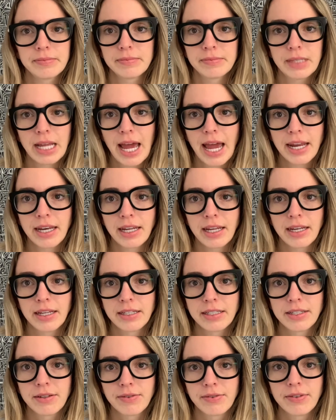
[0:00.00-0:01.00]
I
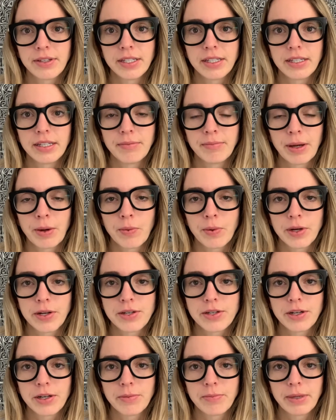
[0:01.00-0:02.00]
needed to fill in my
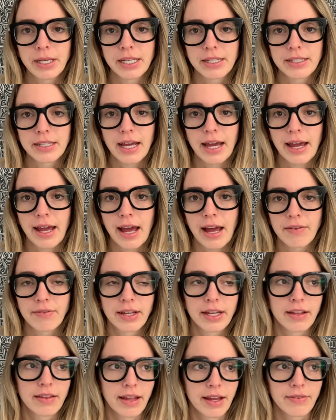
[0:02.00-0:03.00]
wardrobe, because I have
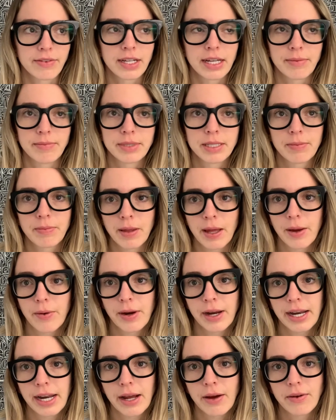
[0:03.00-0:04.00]
like a lifetime supply
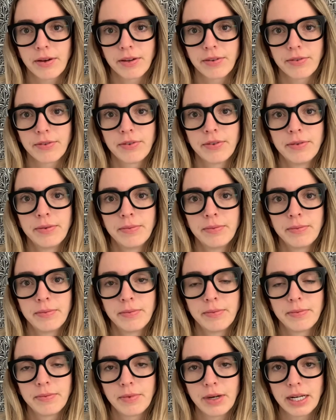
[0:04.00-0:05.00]
right now of
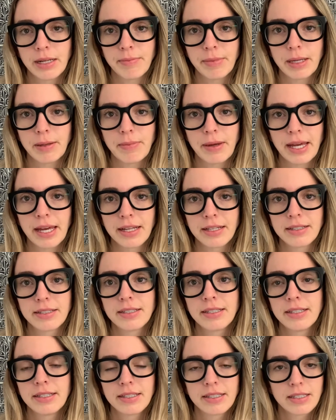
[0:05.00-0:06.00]
ready-made
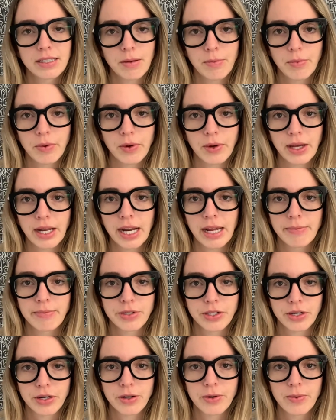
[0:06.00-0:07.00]
pants. At some point I'm
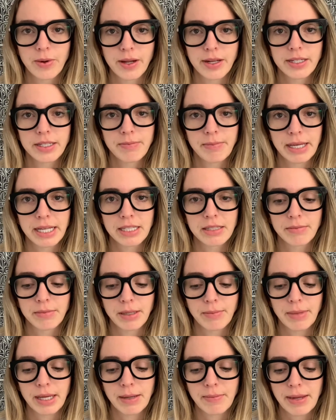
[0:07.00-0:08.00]
sure I'll want to make some
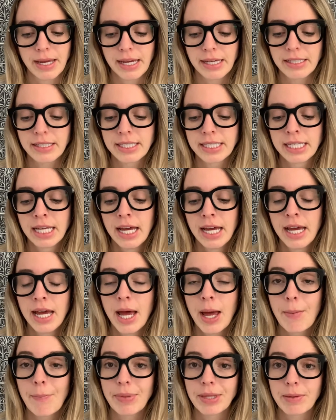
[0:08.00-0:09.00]
made pants.
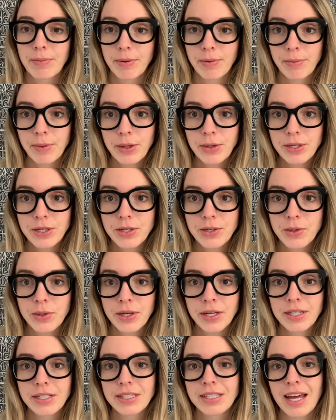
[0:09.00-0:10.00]
But the Pomona
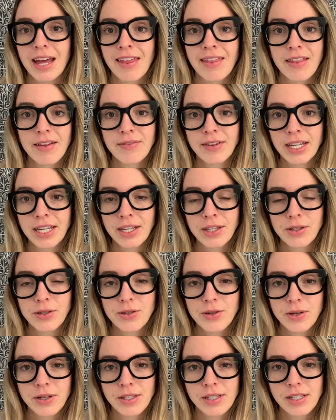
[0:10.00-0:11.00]
shorts, I love getting new
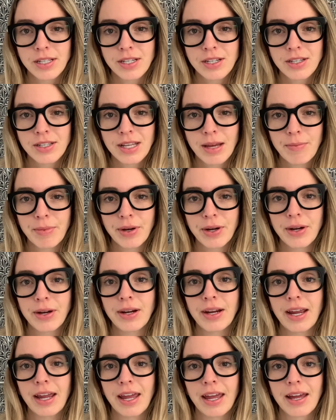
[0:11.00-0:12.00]
shorts each summer,
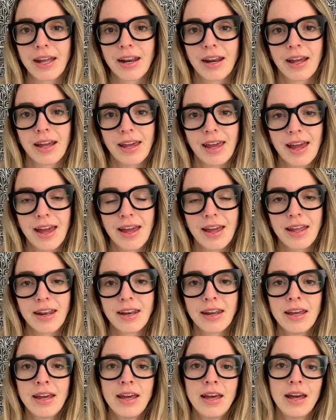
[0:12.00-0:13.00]
and
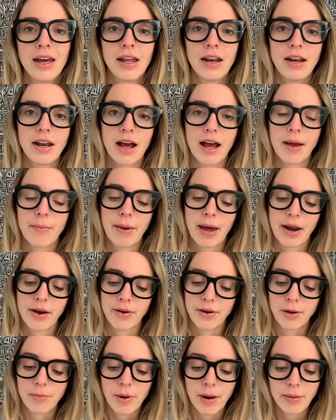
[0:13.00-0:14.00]
again, not a
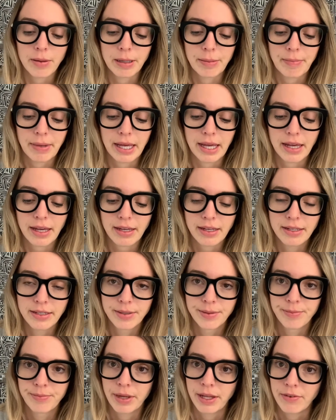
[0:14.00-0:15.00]
pattern I'll probably make
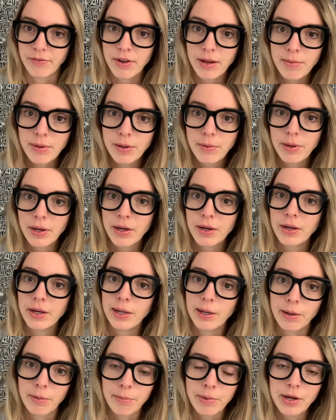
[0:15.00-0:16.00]
in
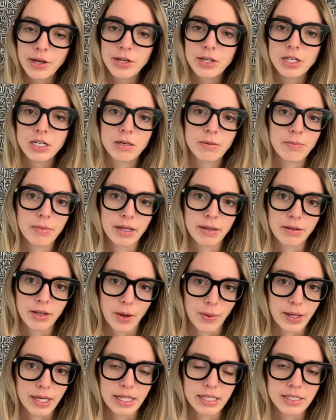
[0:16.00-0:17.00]
February or March, but
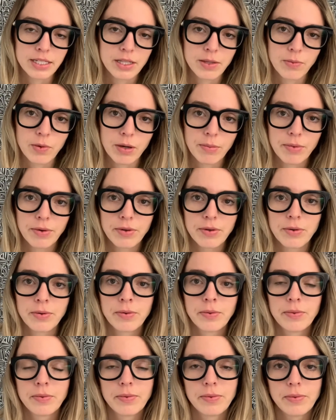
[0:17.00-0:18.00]
going into warmer
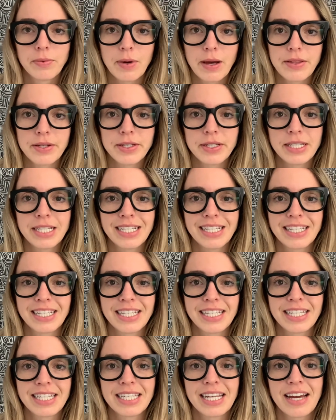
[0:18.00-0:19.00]
weather
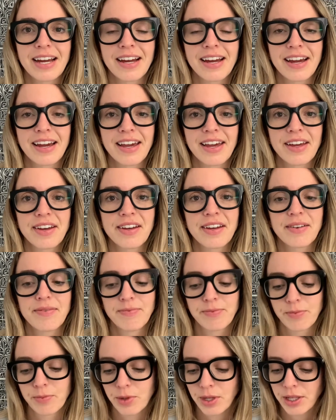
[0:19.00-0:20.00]
seasons, I
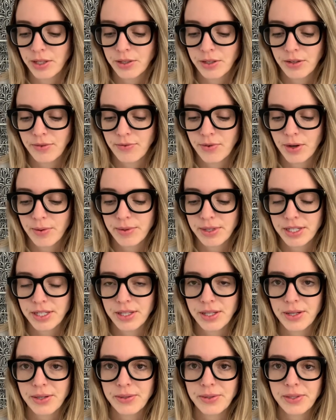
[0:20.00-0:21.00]
am really looking forward to
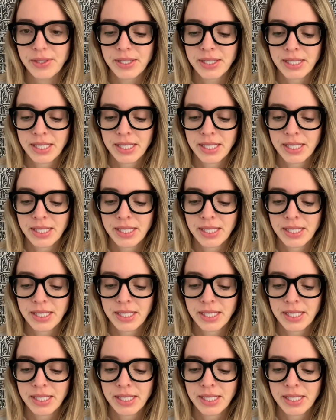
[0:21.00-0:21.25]
those.